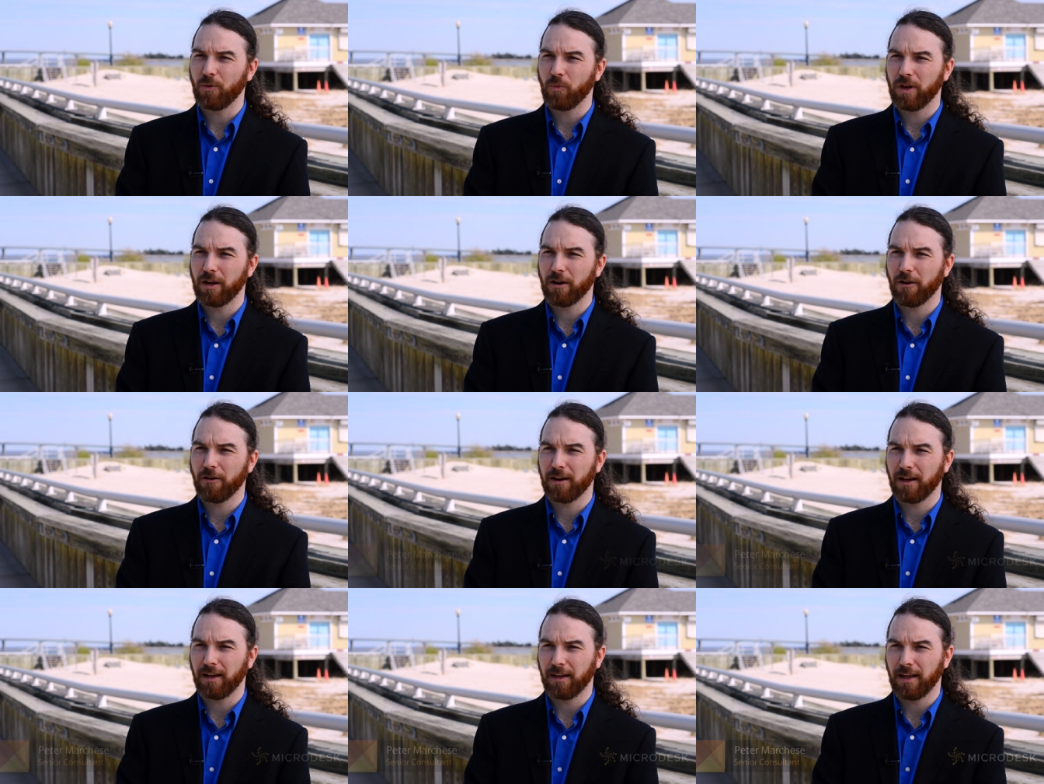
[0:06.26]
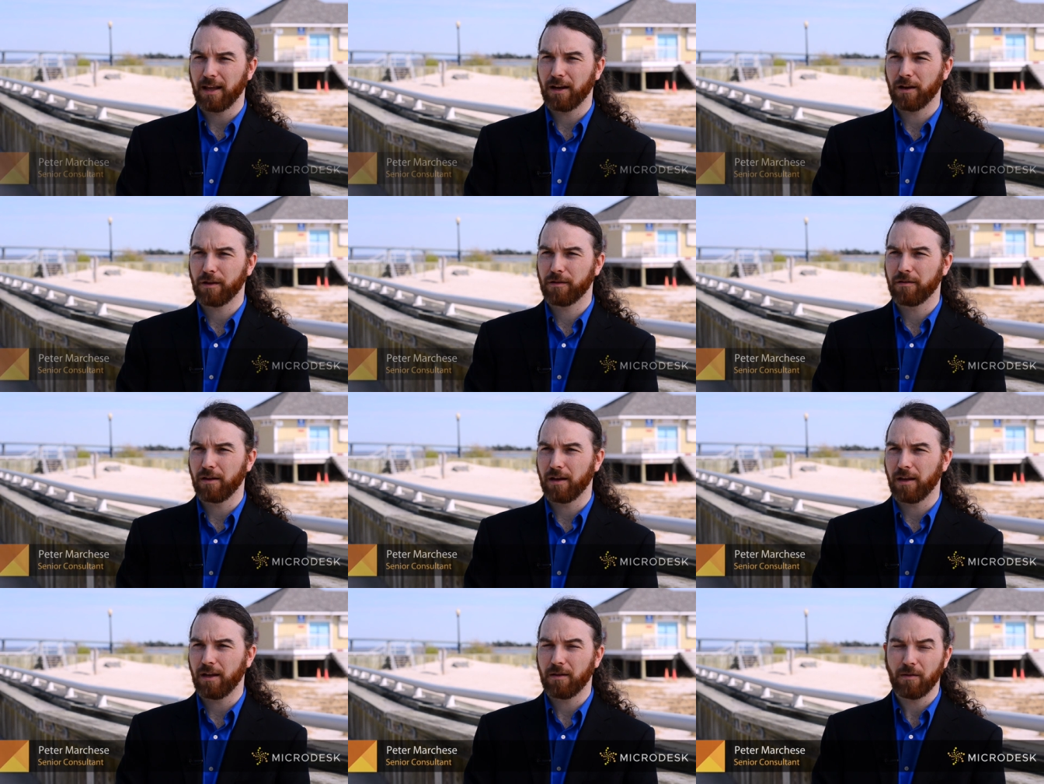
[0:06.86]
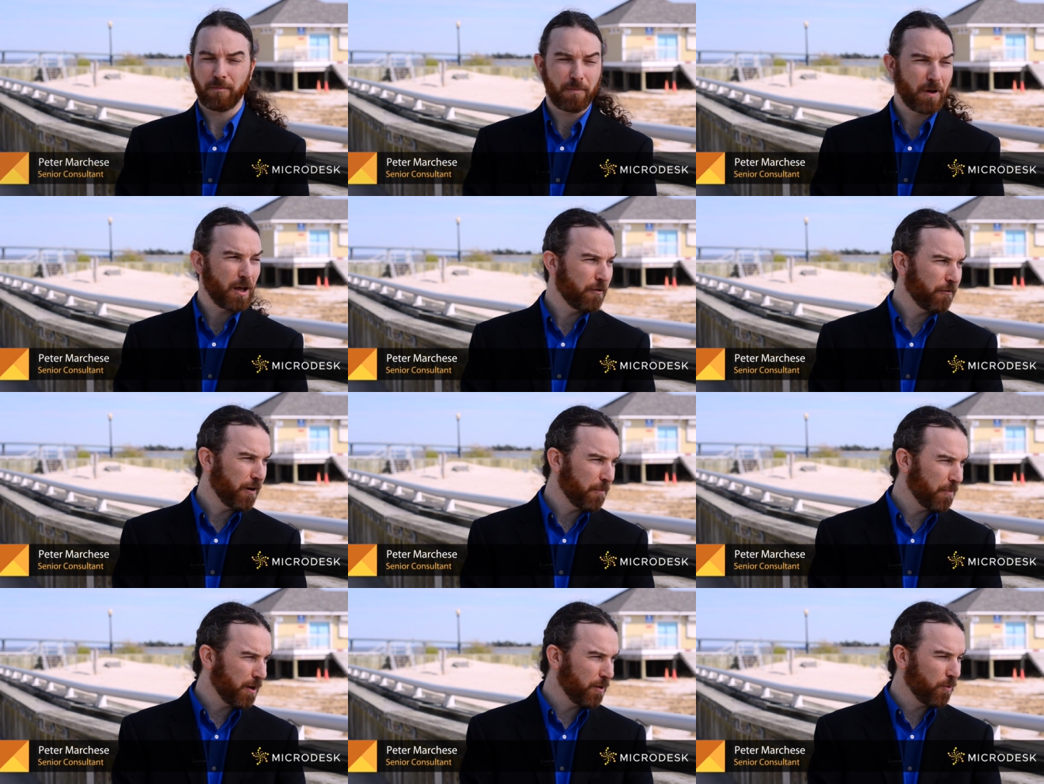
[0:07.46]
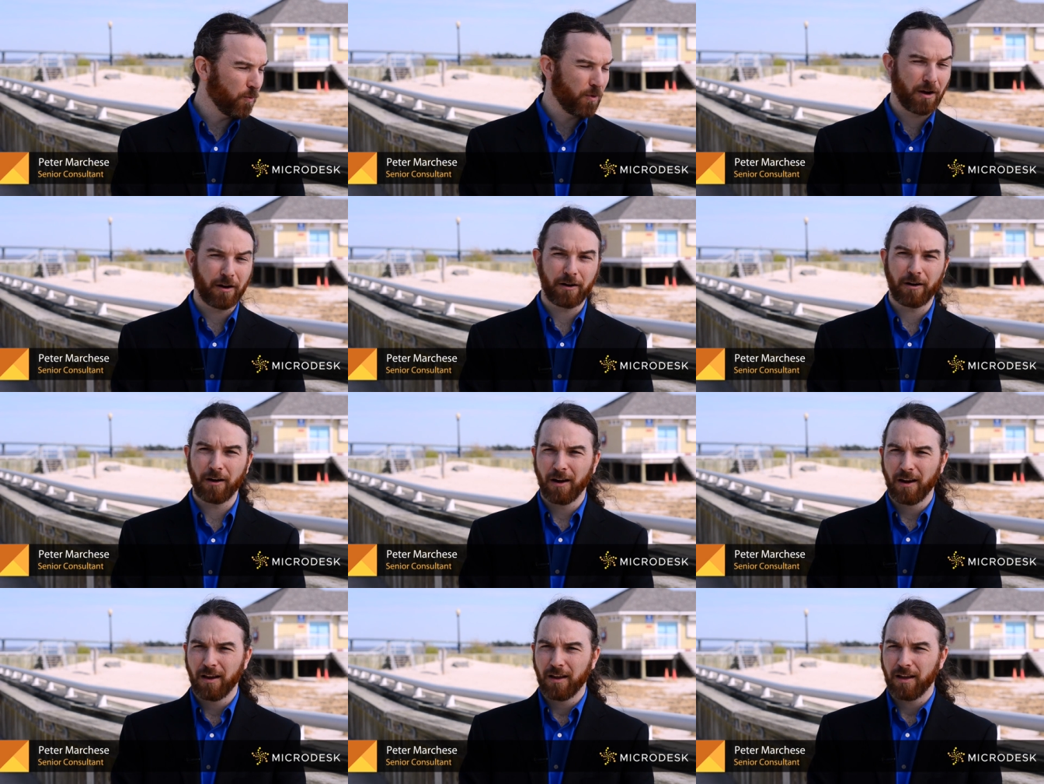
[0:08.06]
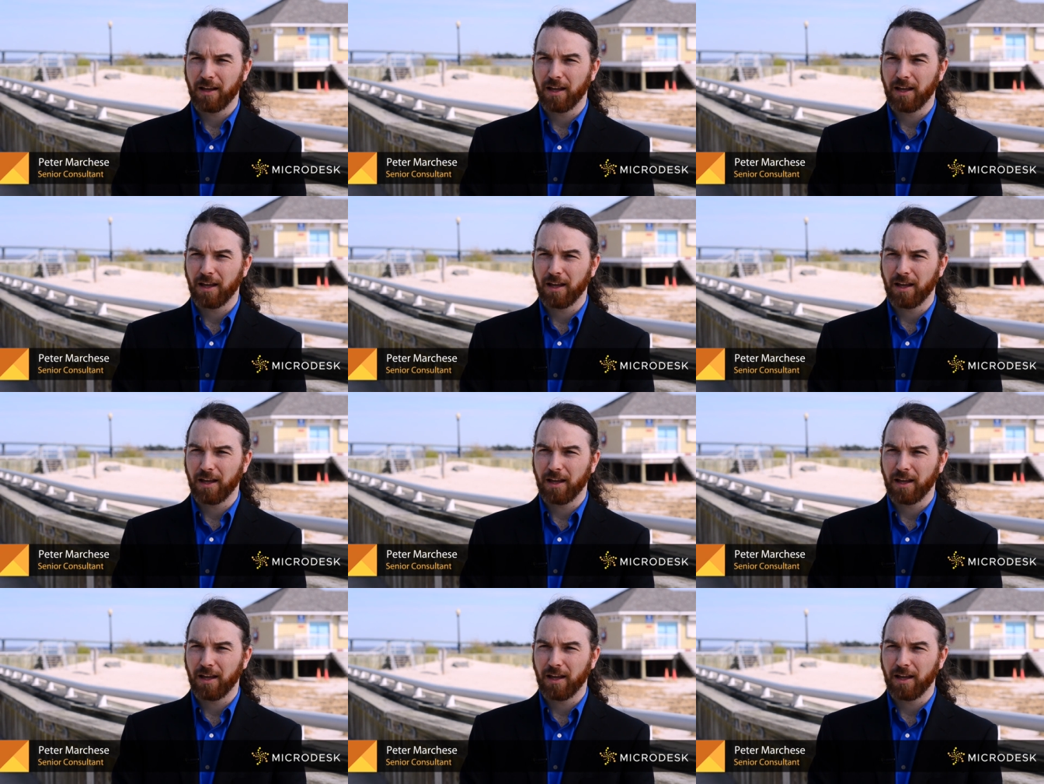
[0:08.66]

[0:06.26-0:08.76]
Today we are in Atlantic City, uh, right by the water,